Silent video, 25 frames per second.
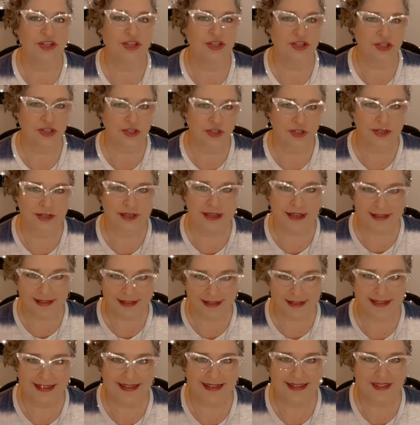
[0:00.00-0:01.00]
should
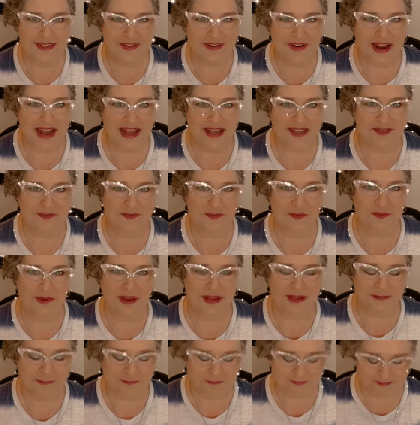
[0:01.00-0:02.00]
exceed his grasp,
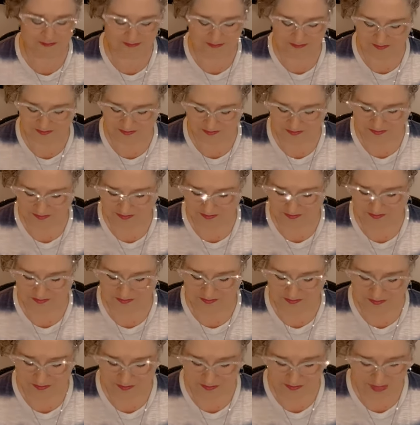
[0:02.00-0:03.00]
right?
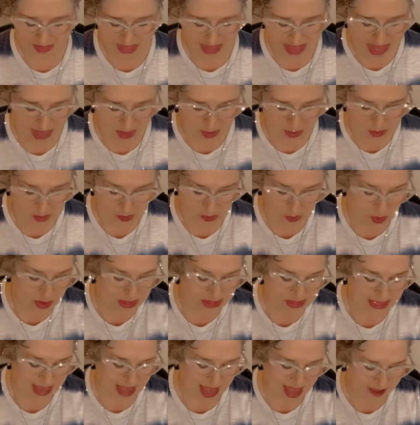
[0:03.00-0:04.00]
Else,
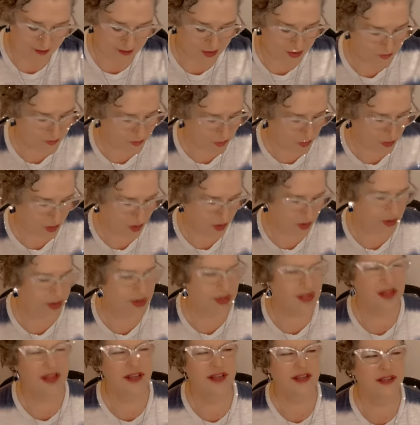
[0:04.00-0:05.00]
what's a heaven for?
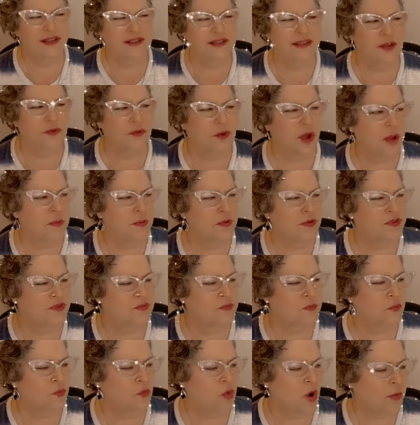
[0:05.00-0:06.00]

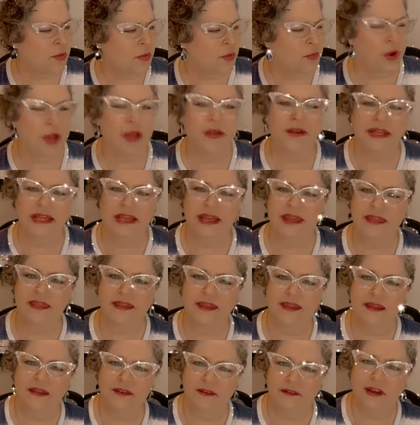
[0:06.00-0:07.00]
Robert Browning, I
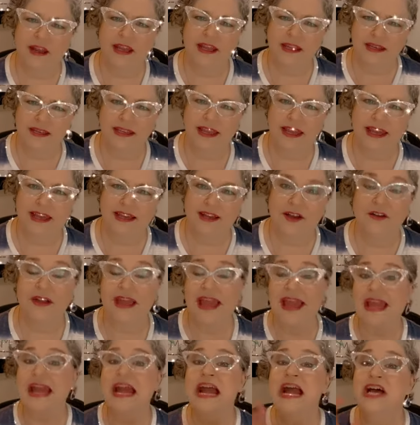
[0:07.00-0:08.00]
think, right? Yeah.
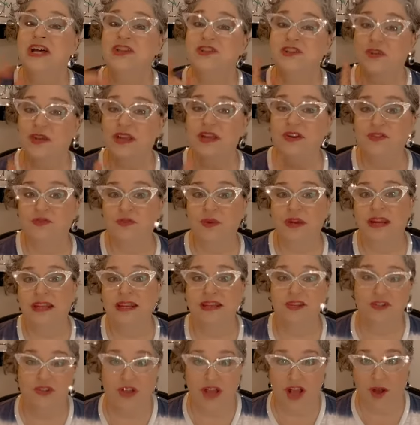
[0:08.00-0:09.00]
Okay, so here's what I
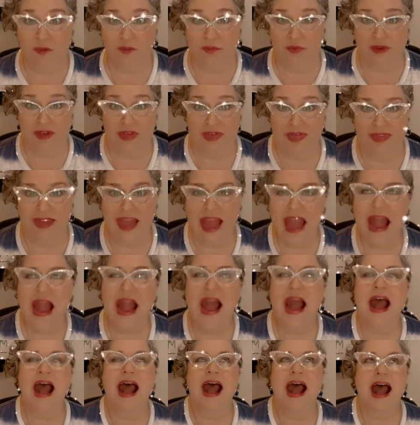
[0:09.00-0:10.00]
need your help with.
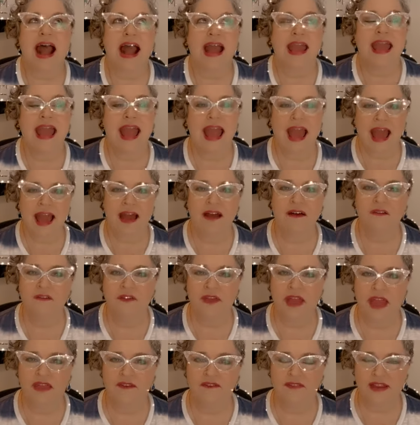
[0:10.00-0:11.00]
I have
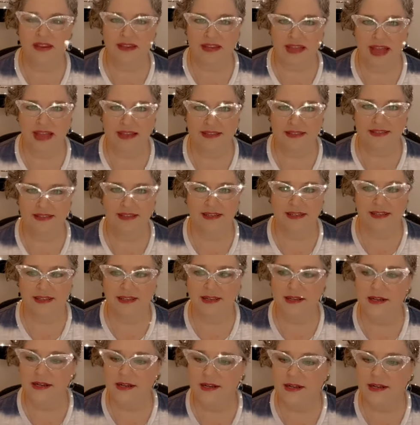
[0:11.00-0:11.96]
a fantastic